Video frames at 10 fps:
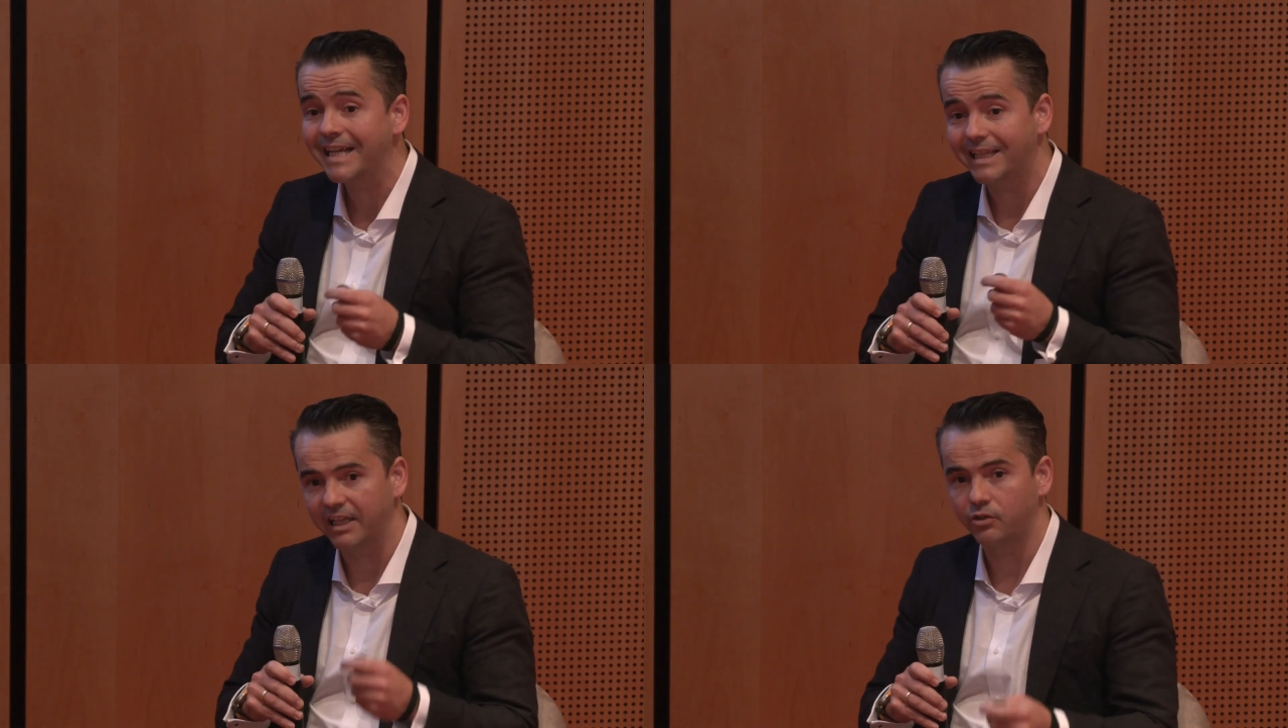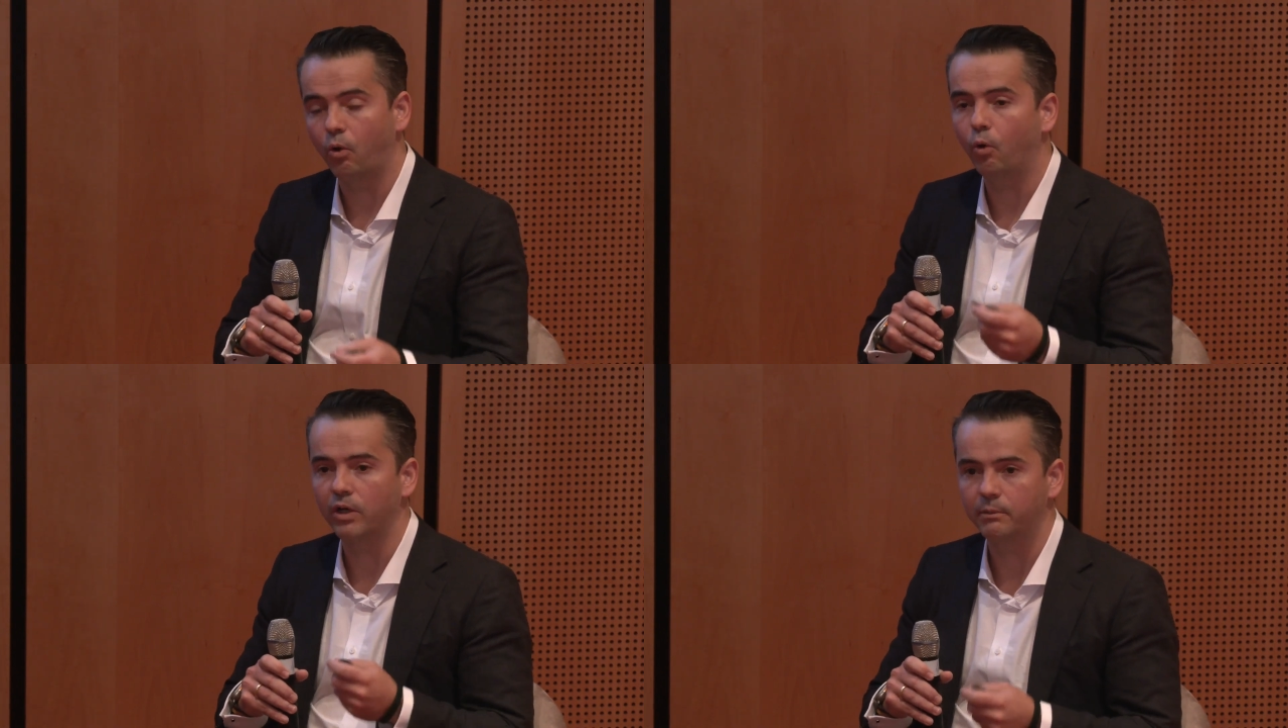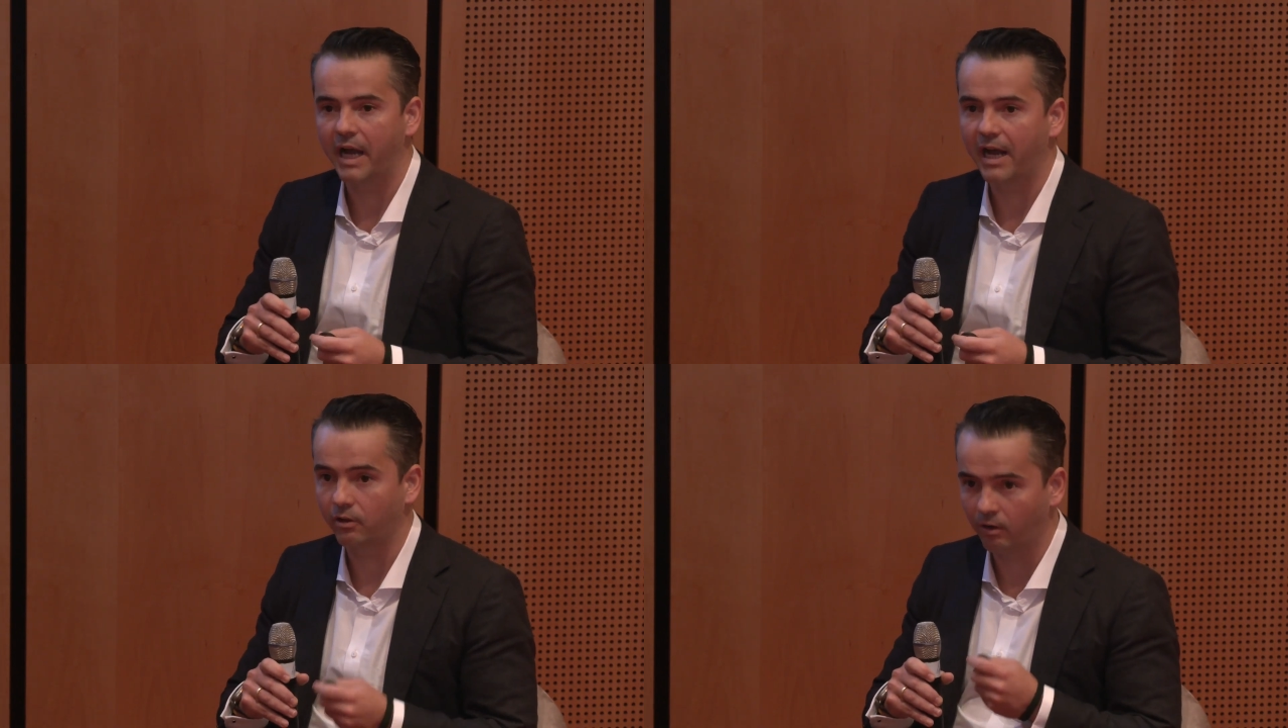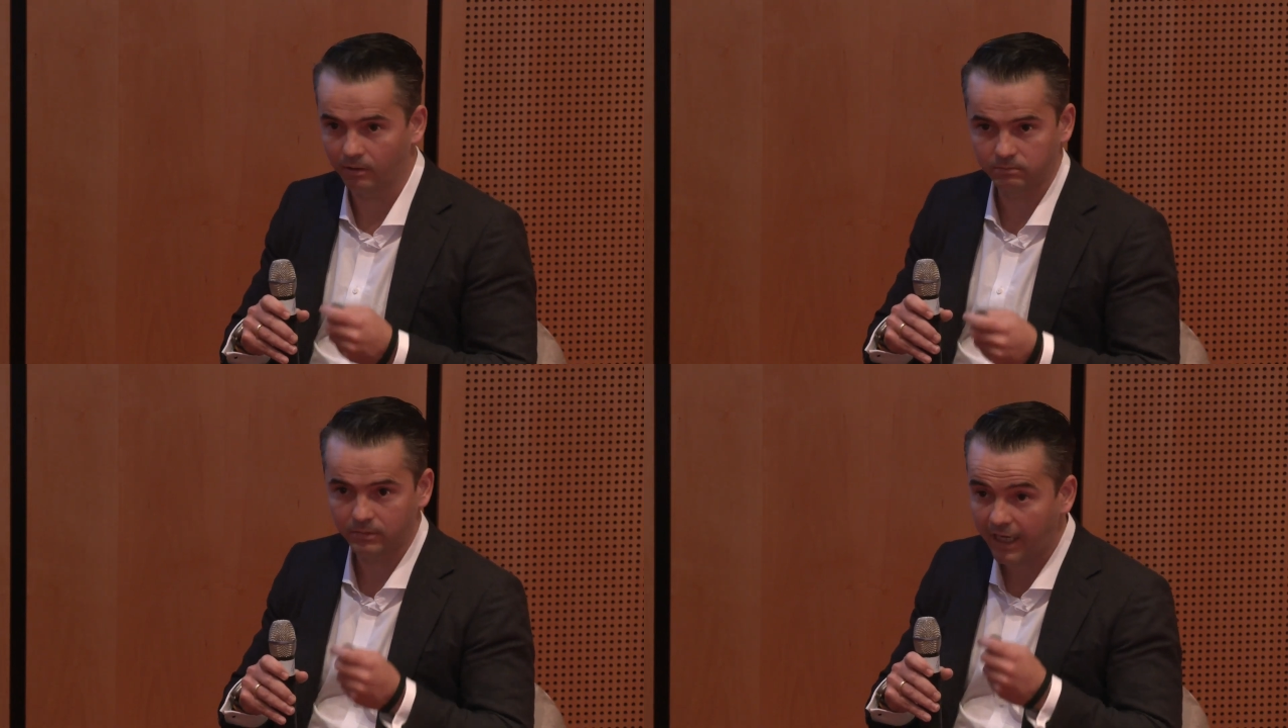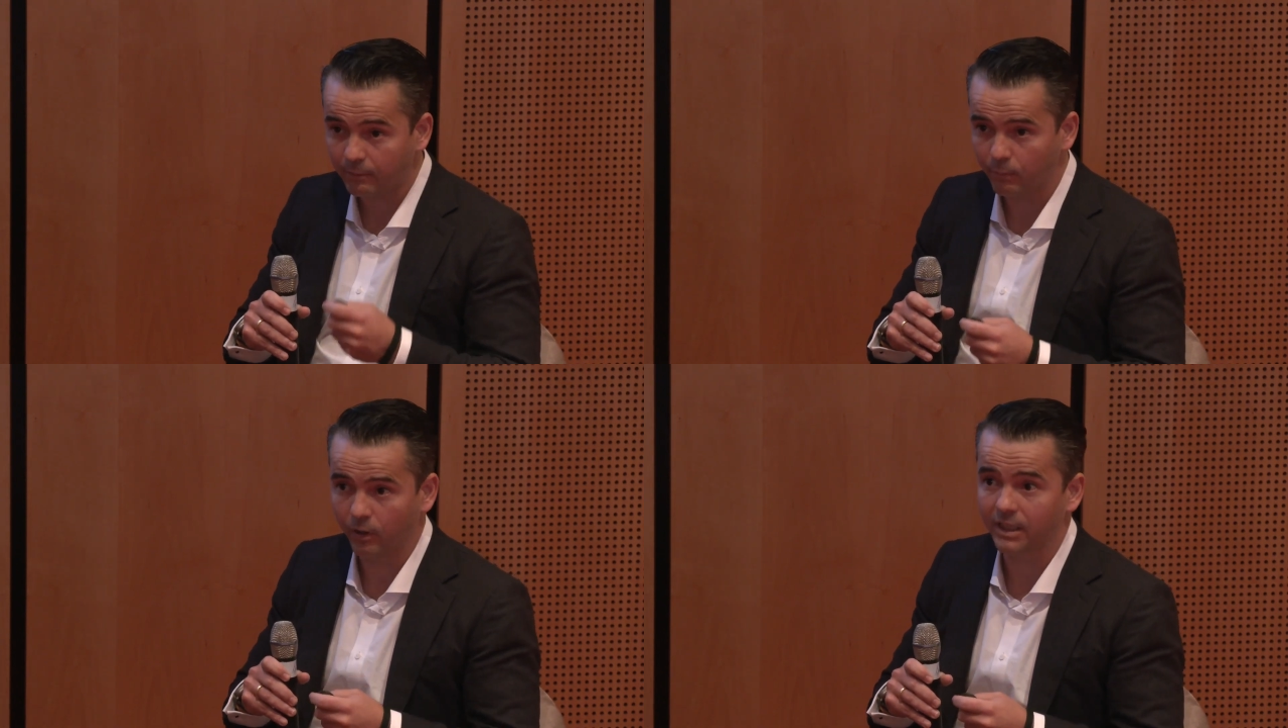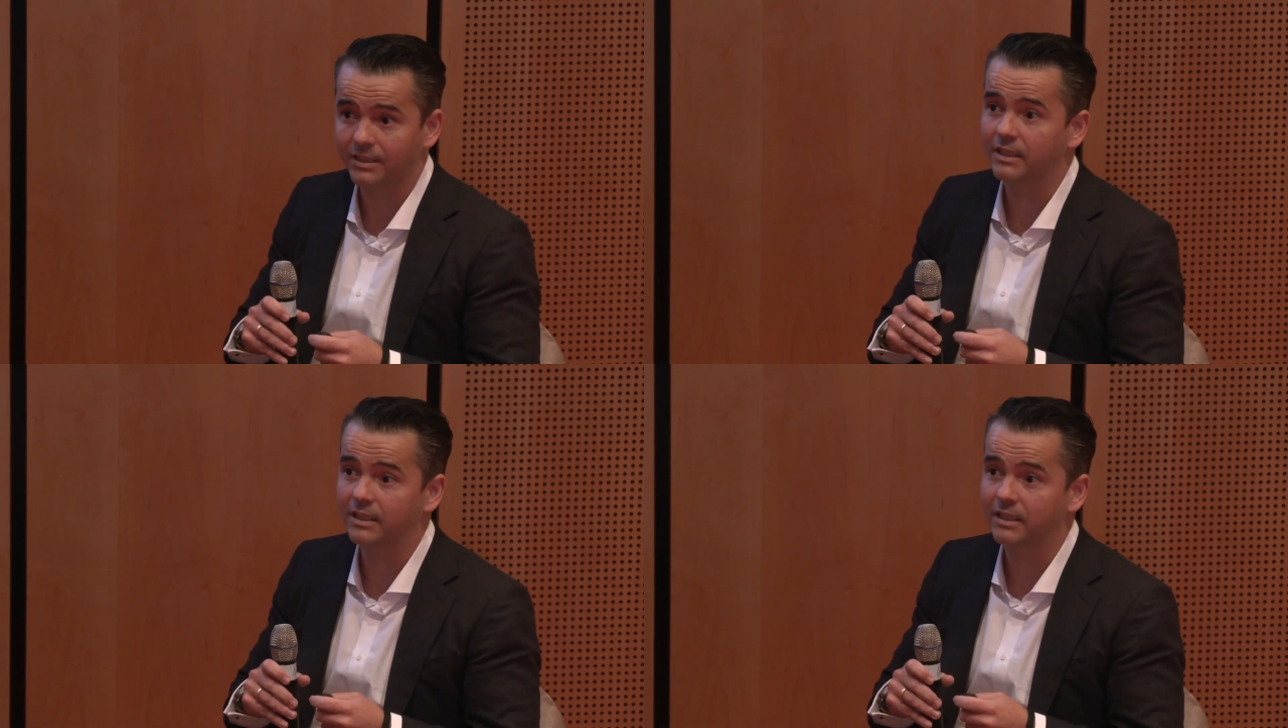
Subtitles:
that's holding back our tech markets,